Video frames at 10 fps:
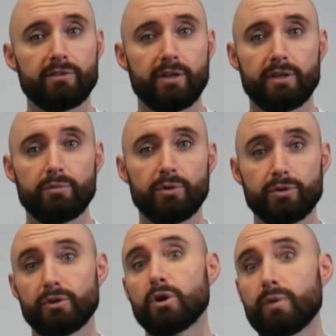side of the
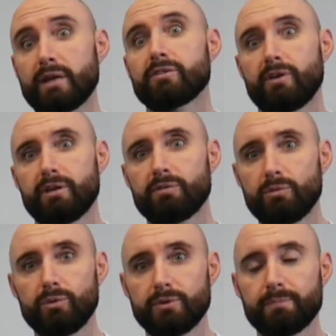road or the correct side of
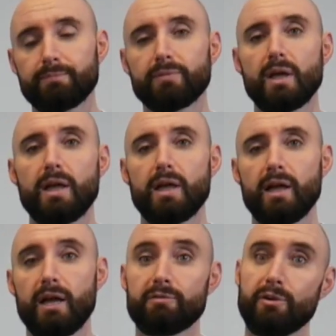the road.
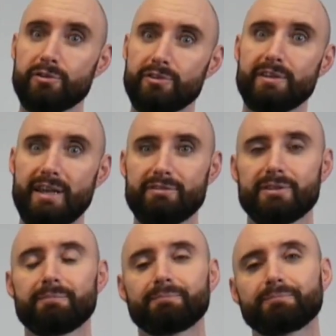For us is the left.